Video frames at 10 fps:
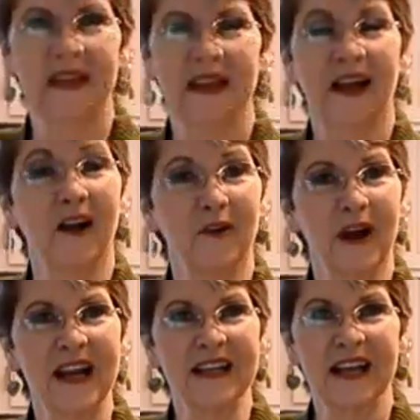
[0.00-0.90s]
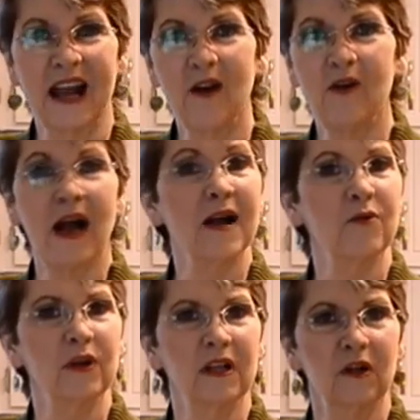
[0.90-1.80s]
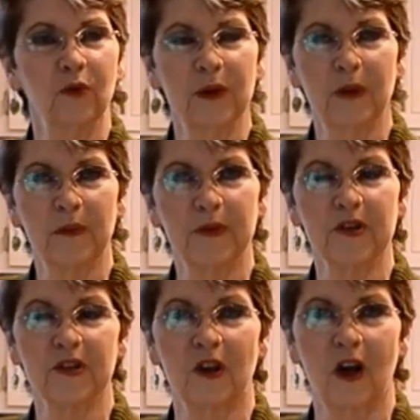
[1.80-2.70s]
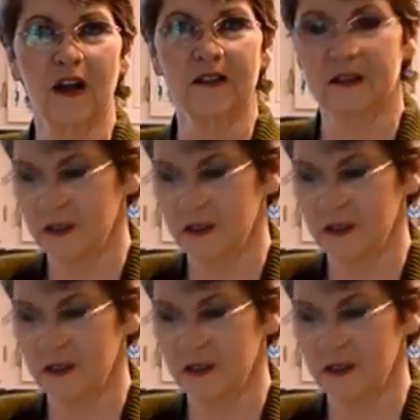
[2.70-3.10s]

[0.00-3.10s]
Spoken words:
All right, now I will whip up the sauce